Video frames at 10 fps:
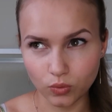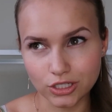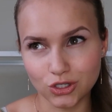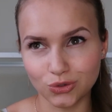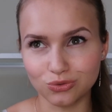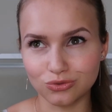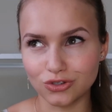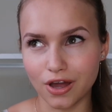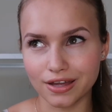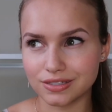went to
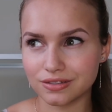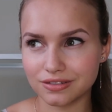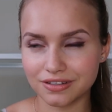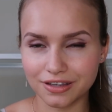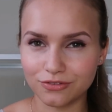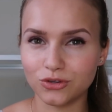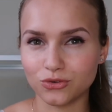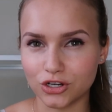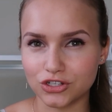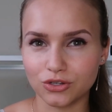not if you're
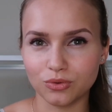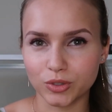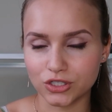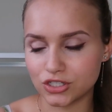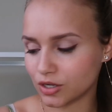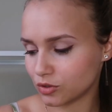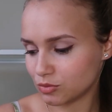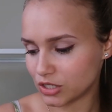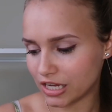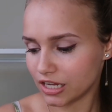Russian, you will understand what
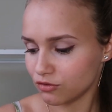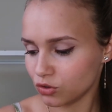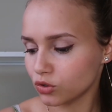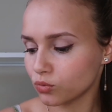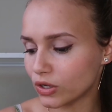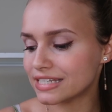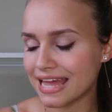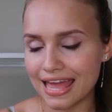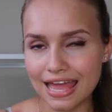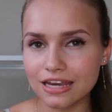I'm saying. If you went
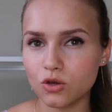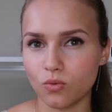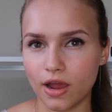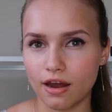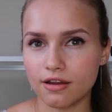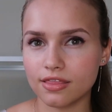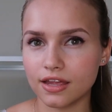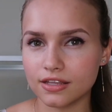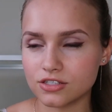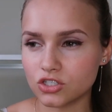anywhere
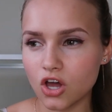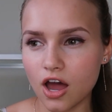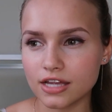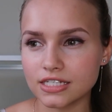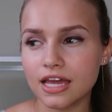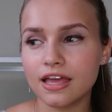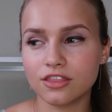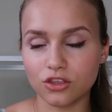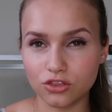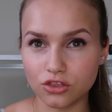that is not
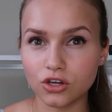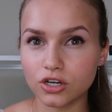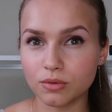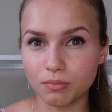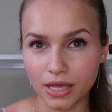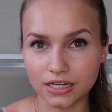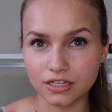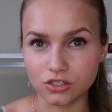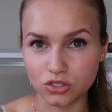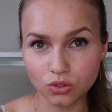the third
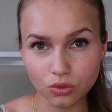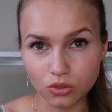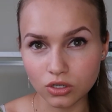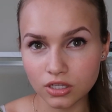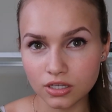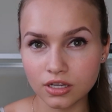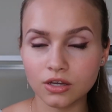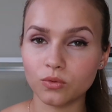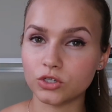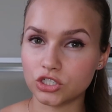medical school,
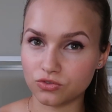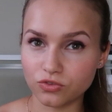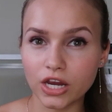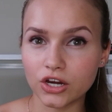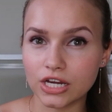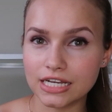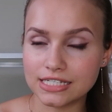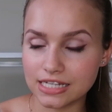which is very